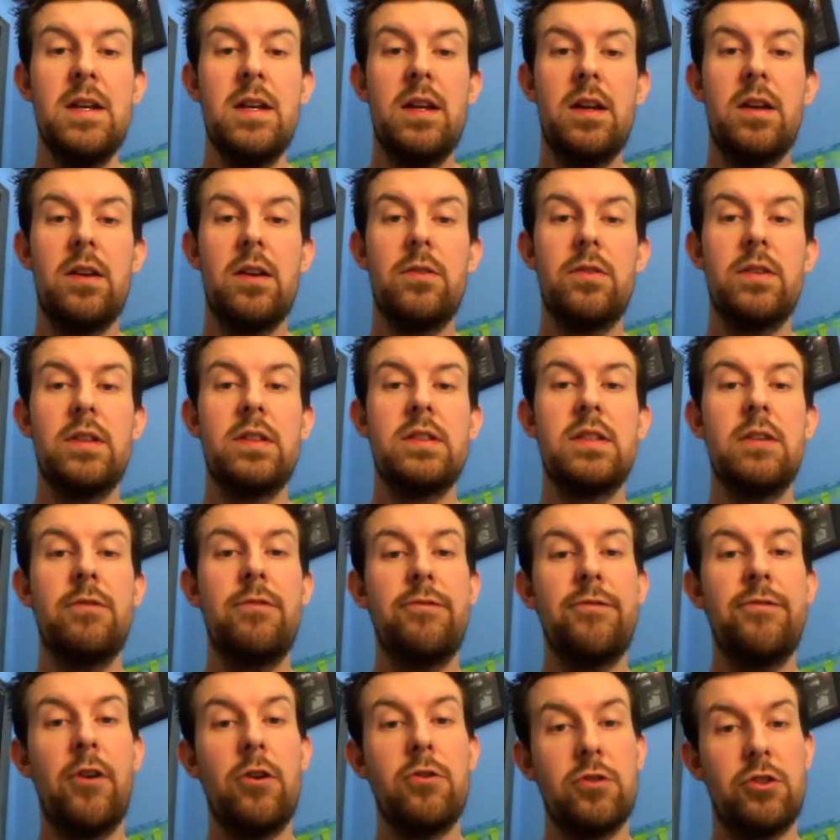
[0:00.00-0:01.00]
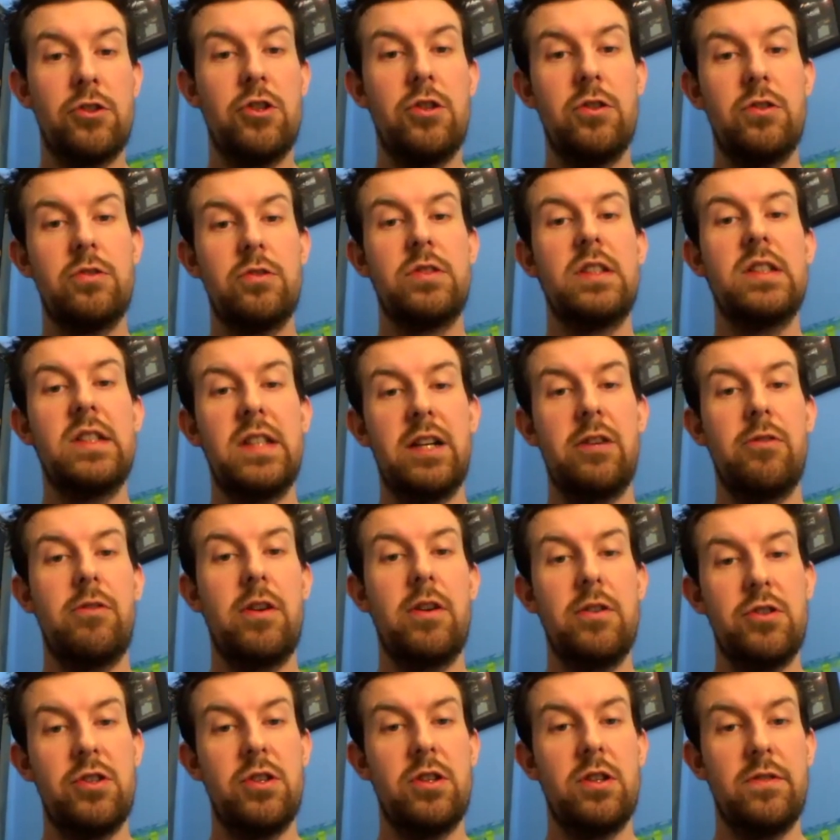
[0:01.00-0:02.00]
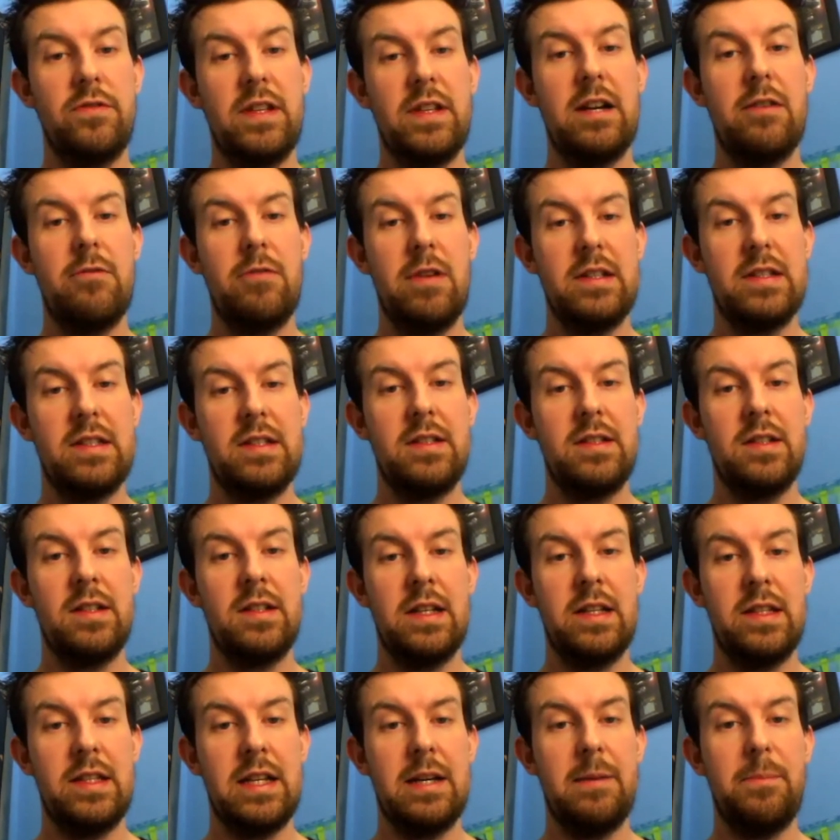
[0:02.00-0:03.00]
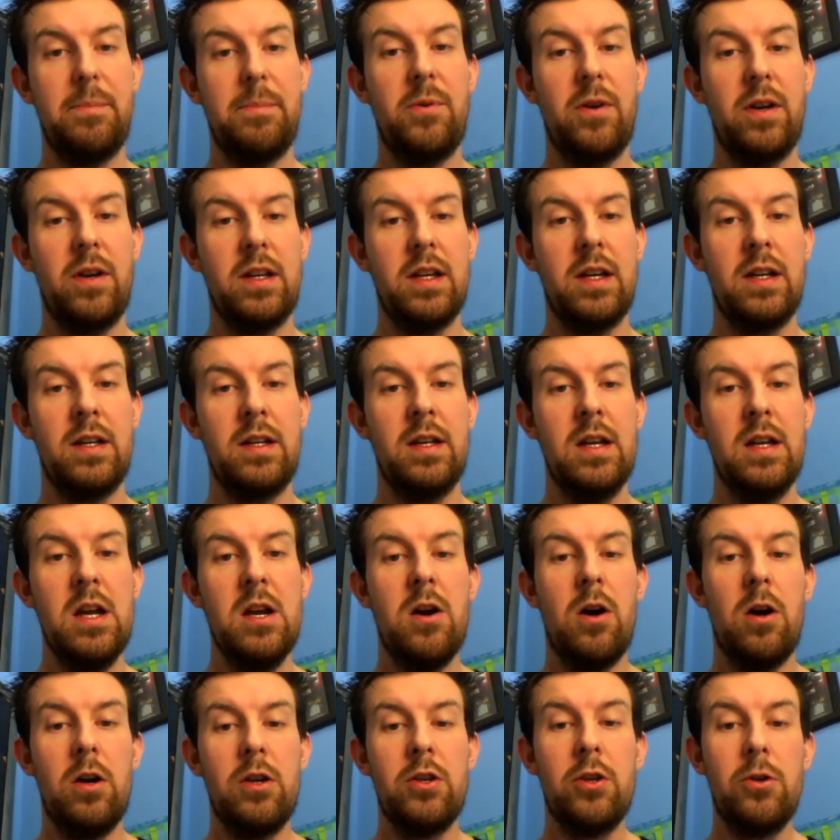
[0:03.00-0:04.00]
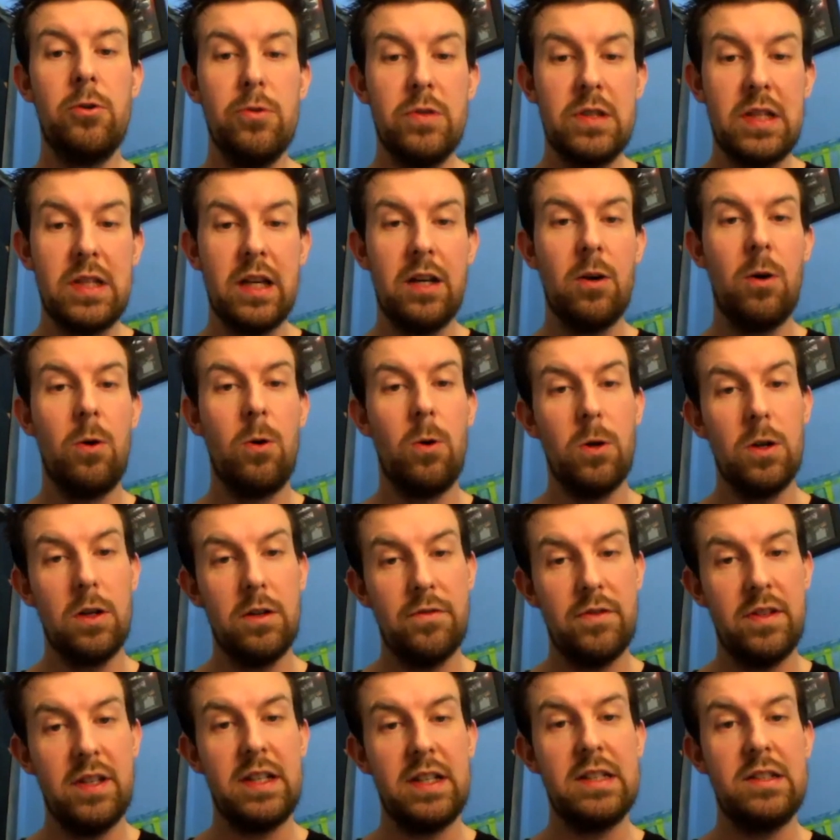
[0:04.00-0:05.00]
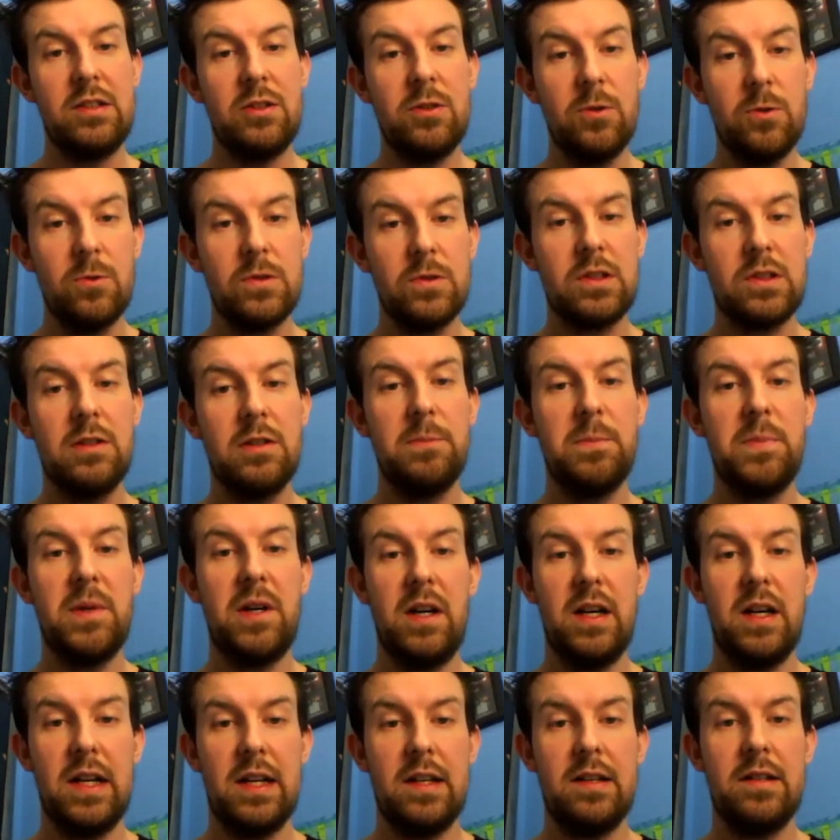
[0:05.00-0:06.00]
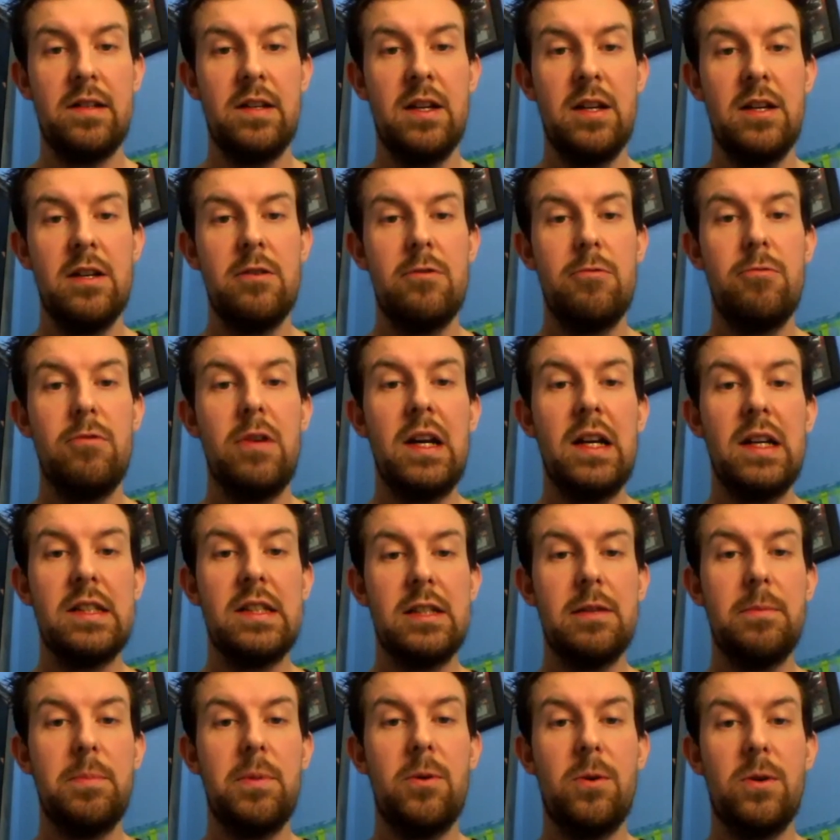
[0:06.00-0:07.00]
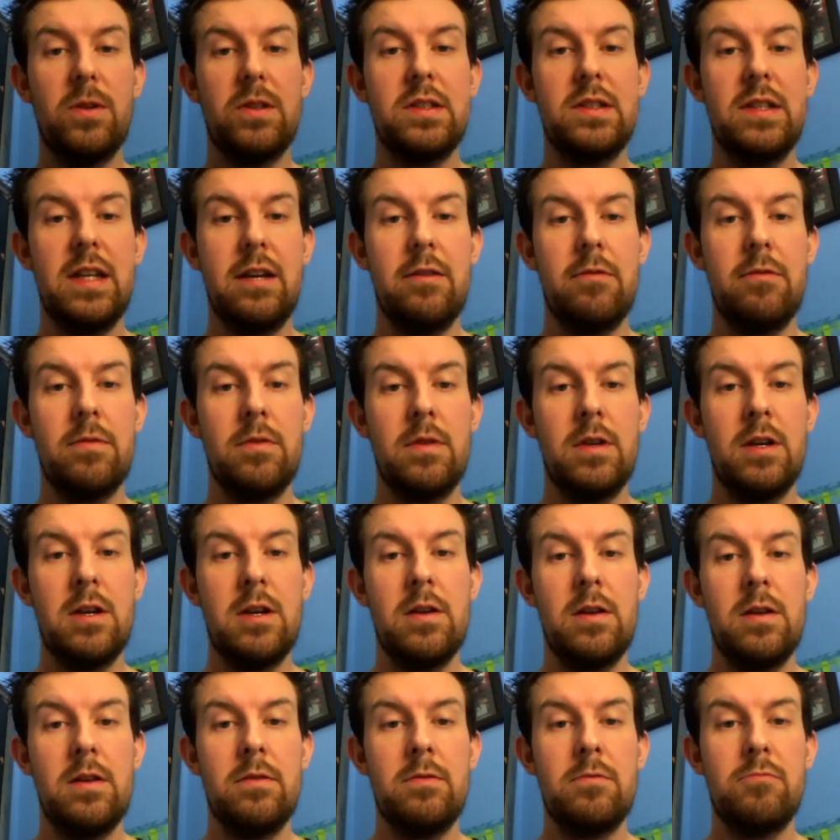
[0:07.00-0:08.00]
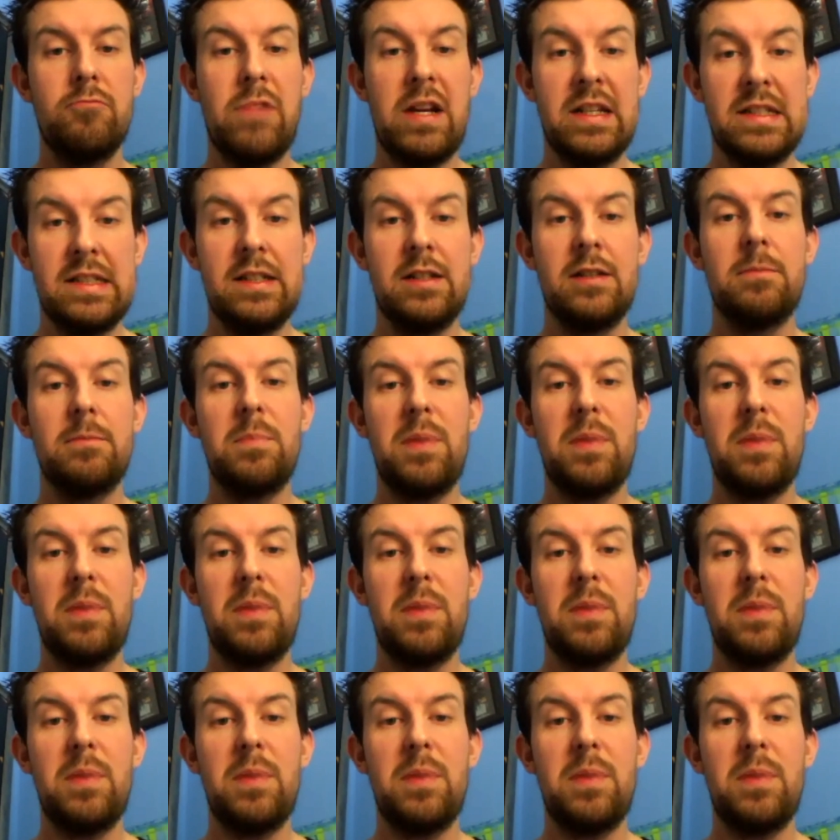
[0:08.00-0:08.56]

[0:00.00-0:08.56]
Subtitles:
You know, there's a functional deterioration of that resident at that point. And using all of these tools combined really supports then resident